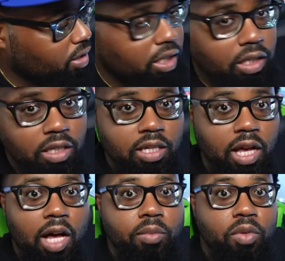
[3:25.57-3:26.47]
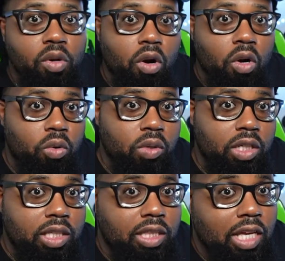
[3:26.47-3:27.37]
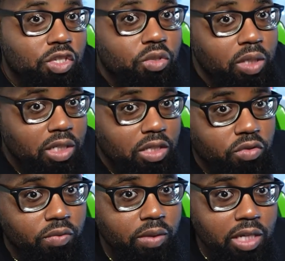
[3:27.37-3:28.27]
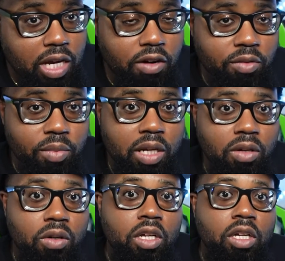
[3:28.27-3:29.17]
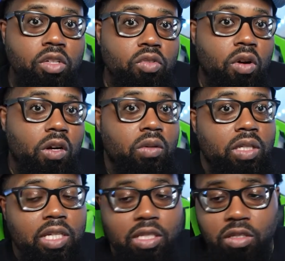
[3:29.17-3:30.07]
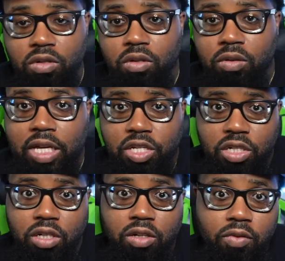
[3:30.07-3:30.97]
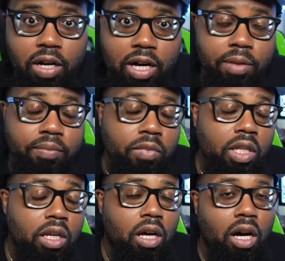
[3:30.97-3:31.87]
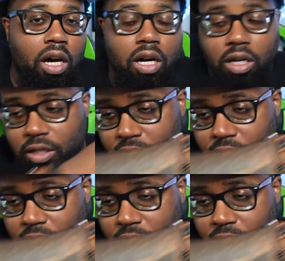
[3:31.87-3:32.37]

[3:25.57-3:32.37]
in the top, you are going to get that sweetness from the caramel. You are going to get, you know, that sugar vibe. Uh,